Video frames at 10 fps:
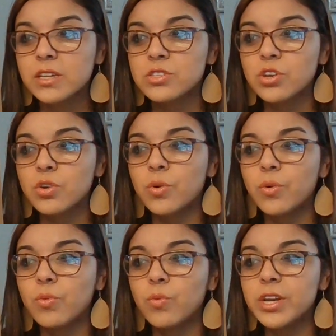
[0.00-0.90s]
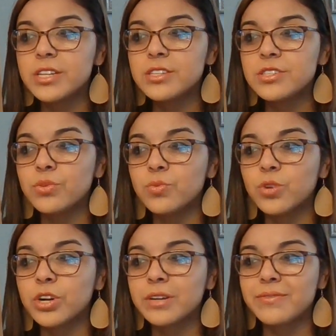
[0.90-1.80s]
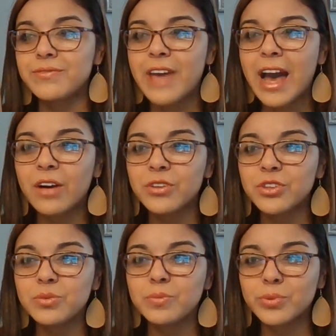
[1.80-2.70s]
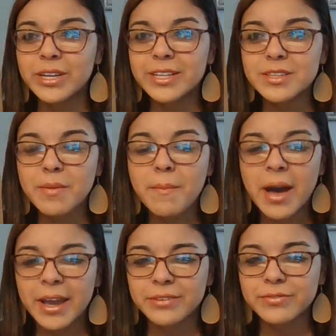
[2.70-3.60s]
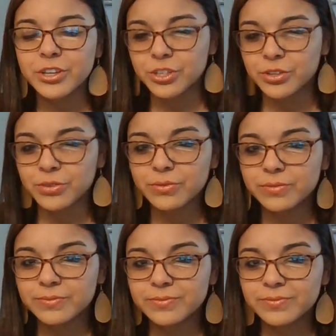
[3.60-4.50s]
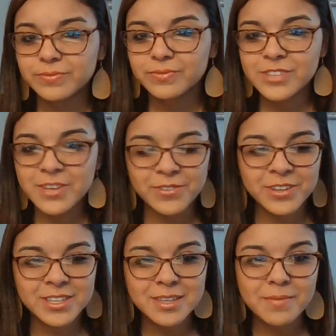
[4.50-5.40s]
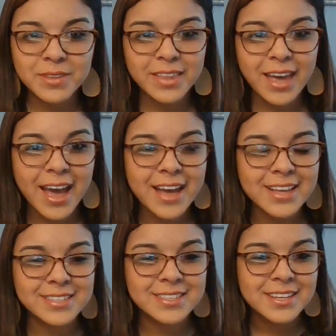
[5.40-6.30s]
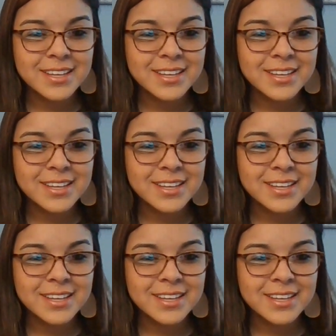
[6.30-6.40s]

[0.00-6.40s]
So what does the word value bring to mind for you? Definitely something that has